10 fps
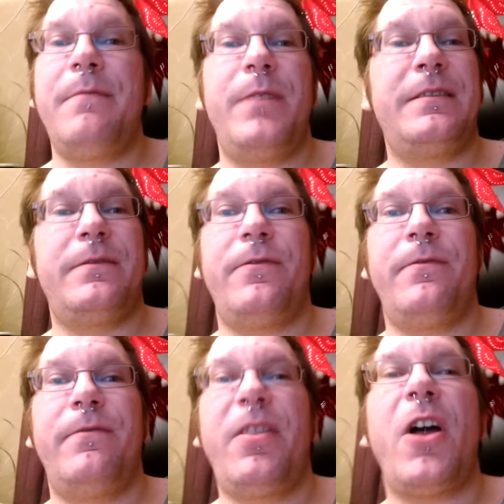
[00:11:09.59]
We
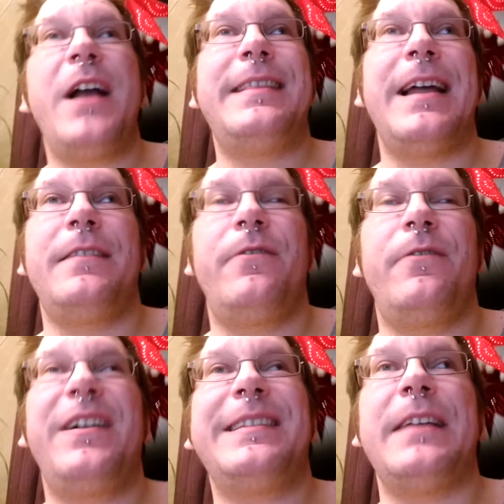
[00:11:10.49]
felt
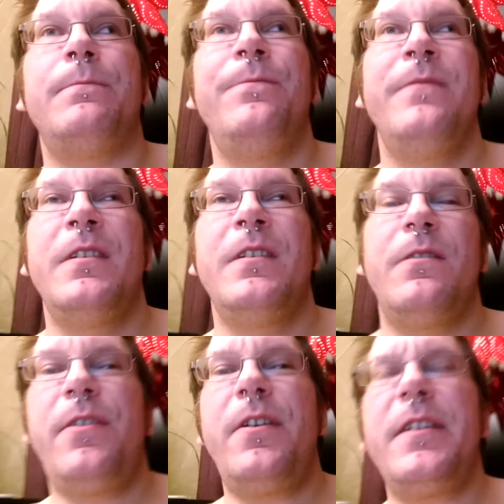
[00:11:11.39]
that,
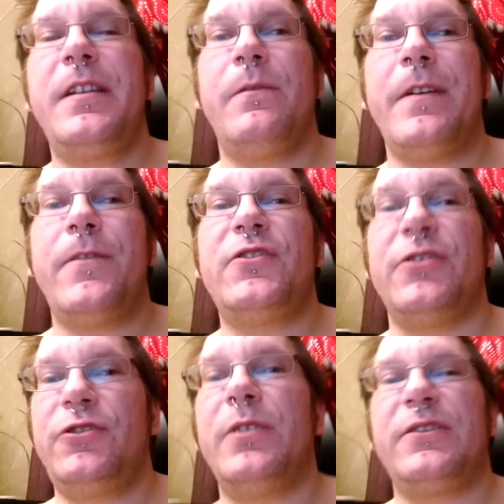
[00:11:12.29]
30 kilowatt version,
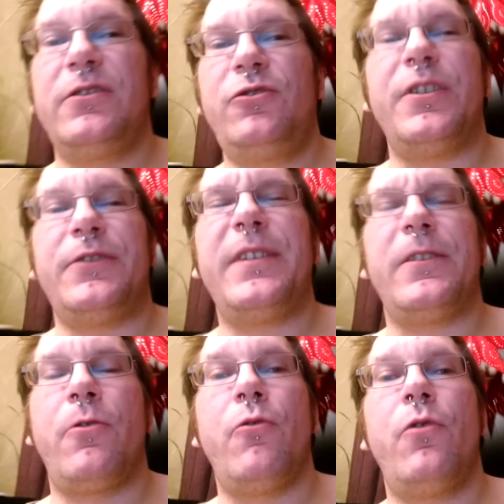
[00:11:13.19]
sure, it's really
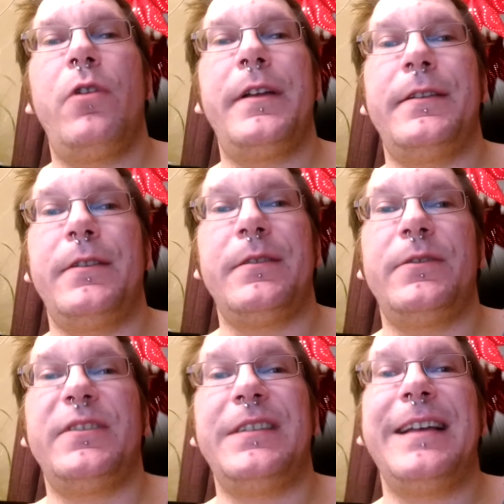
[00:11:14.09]
cool, and
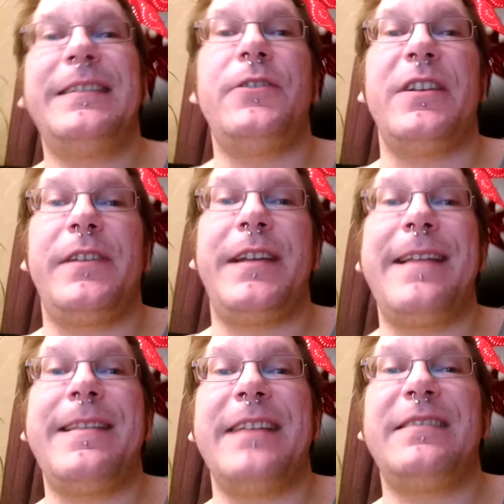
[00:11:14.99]
it's nice that you actually
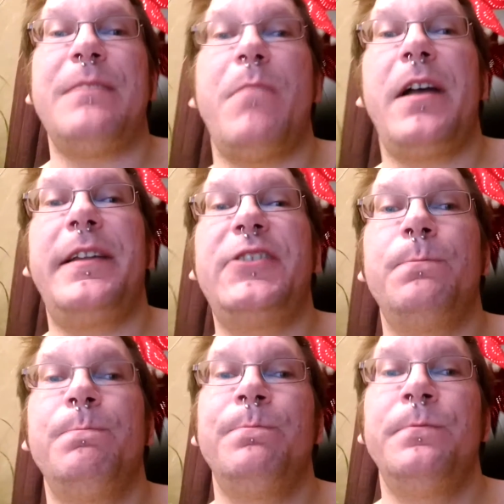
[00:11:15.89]
get that extra mileage.